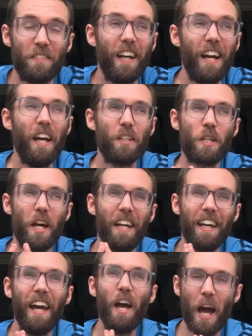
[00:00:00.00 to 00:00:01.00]
of
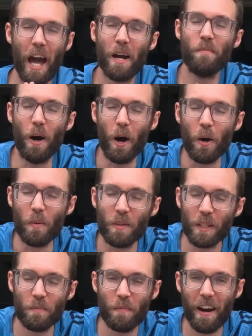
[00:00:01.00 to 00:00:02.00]
to hammer home
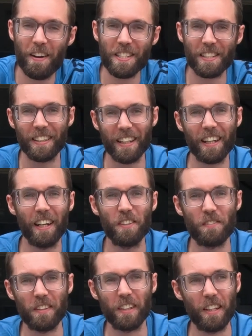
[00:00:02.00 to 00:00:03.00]
the comparison, I kind
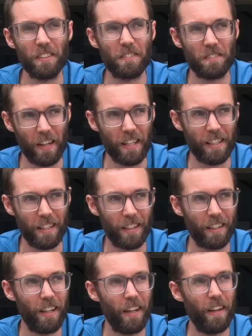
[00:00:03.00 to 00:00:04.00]
of feel like the
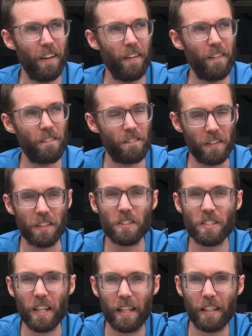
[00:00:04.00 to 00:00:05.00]
Feiying
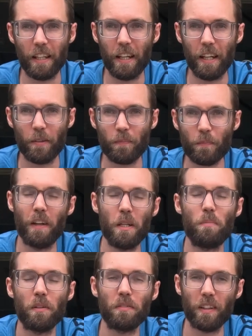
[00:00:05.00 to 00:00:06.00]
feels like a
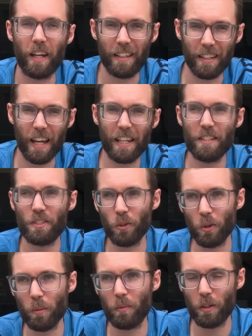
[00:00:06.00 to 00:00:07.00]
Vaporfly light
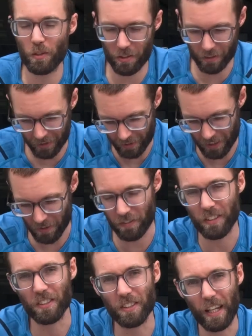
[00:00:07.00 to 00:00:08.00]
almost, and this
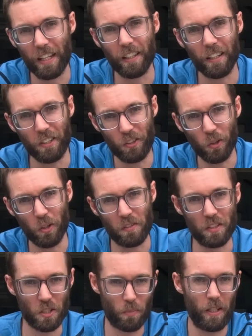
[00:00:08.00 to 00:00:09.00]
feels like an
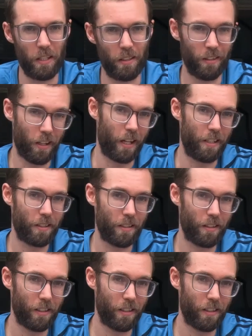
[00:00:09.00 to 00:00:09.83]
Endorphin Speed light.